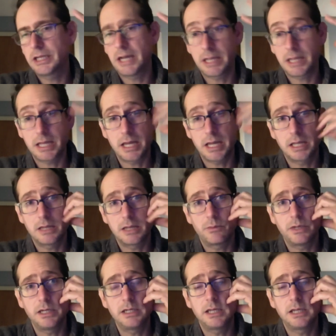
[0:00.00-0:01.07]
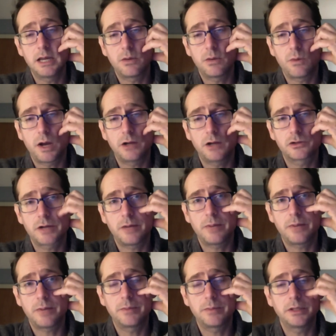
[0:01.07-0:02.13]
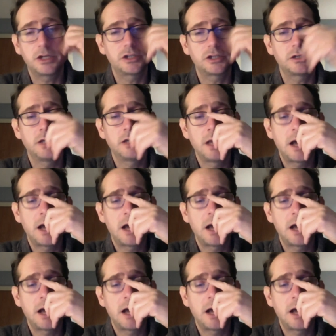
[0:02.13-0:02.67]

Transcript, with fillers: I think that we didn't get a wild trout population.